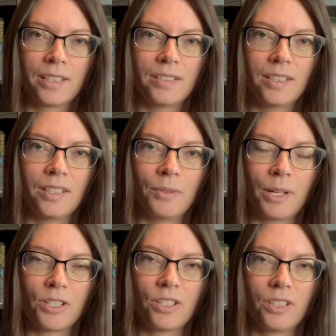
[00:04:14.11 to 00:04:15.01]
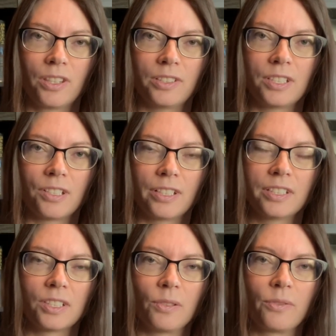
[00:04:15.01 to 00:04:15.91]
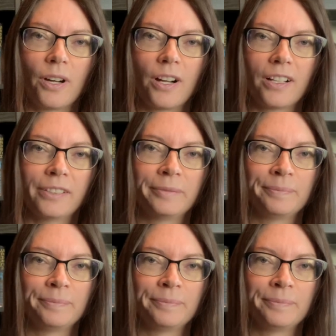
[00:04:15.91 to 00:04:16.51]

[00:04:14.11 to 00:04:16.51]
continuation to the series so far.